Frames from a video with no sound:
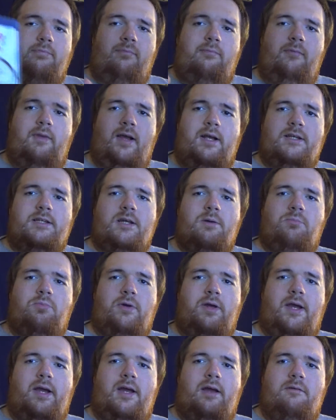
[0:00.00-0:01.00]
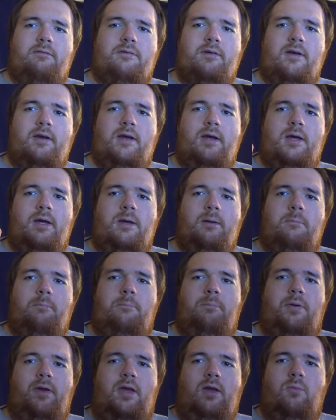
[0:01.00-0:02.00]
Next up, we have
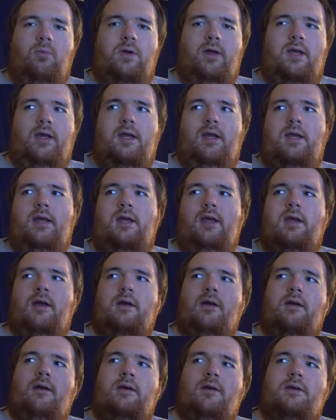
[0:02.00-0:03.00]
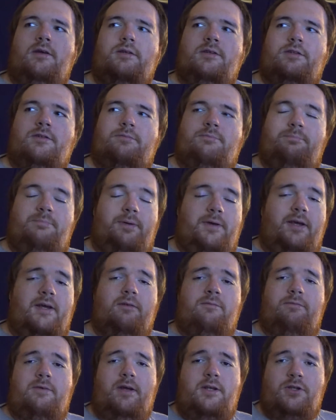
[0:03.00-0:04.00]
Pee Wee's Big
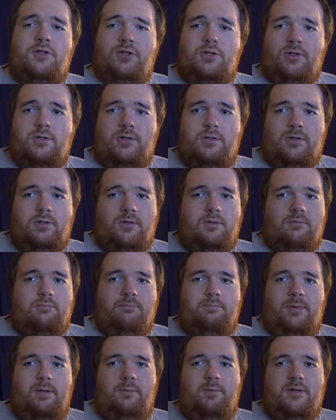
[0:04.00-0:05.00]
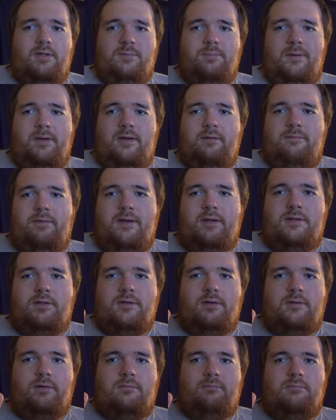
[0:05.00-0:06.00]
Adventure. Pee Wee's Big
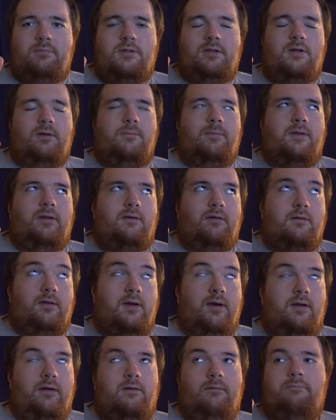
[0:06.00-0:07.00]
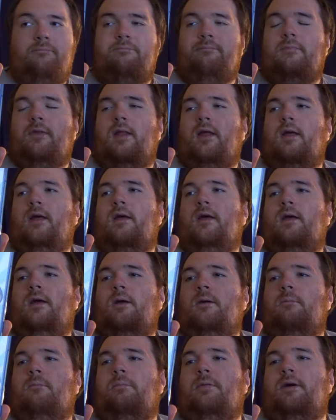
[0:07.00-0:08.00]
Adventure. Sorry, I'm a little tired.
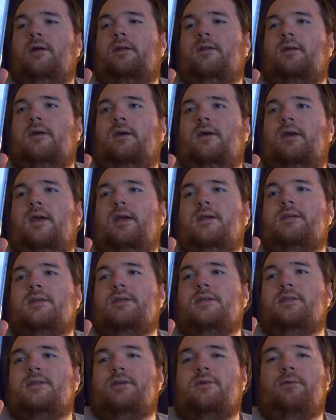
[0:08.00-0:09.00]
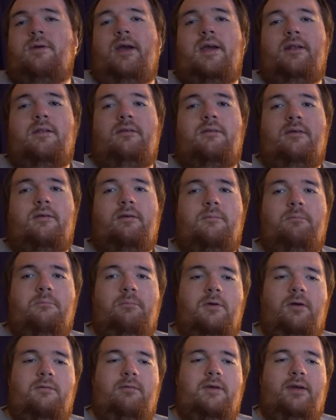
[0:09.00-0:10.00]
But uh, yes, this is a great
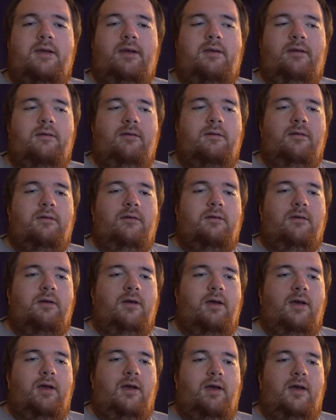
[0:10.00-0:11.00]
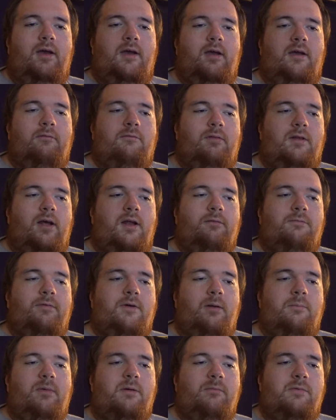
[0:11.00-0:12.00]
movie. Uh, I have a lot of
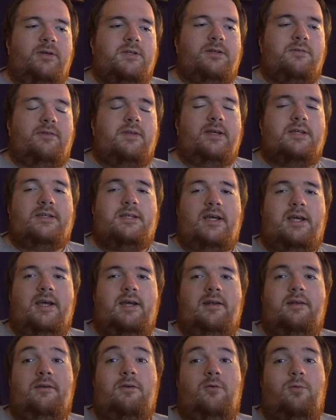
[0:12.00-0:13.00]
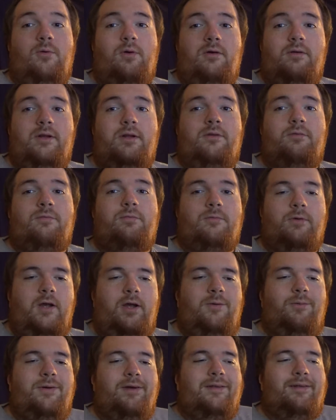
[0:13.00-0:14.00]
fond memories of this and quote it
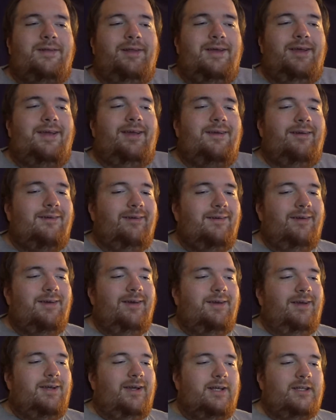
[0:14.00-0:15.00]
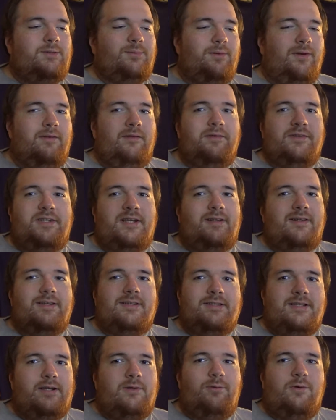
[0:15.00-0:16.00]
frequently. it's one of those
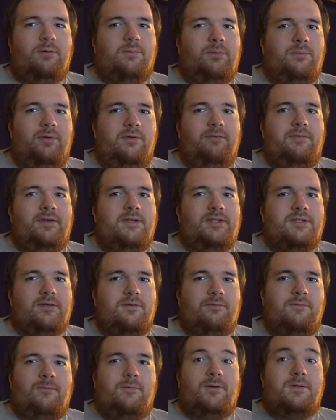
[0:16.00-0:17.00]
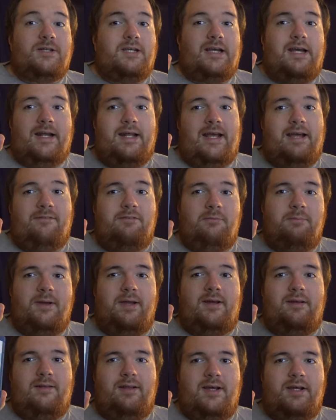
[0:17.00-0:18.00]
endlessly quotable movies, so of course I gotta have it in
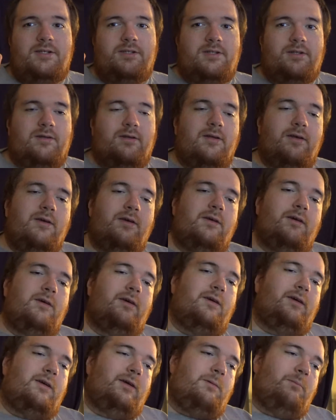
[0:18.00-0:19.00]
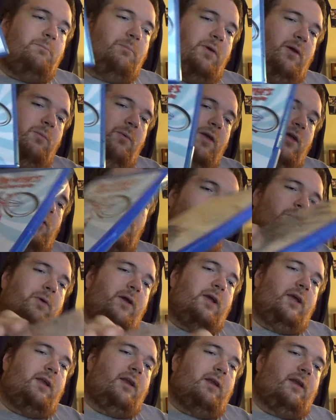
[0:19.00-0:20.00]
my collection. Pee Wee
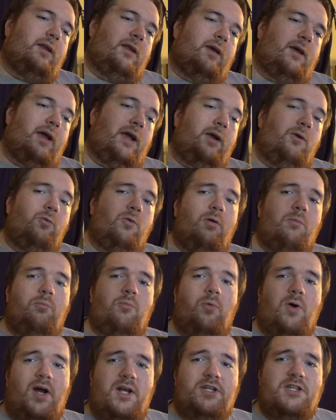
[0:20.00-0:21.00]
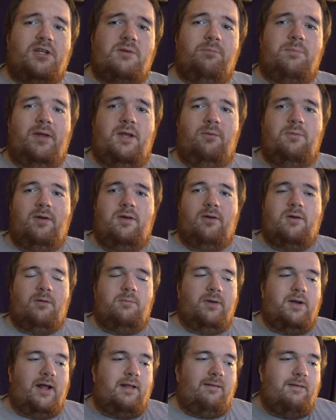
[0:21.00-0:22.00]
Herman. I grew up watching Pee Wee
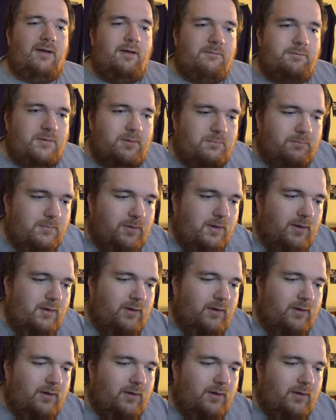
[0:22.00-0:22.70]
Herman. I loved him.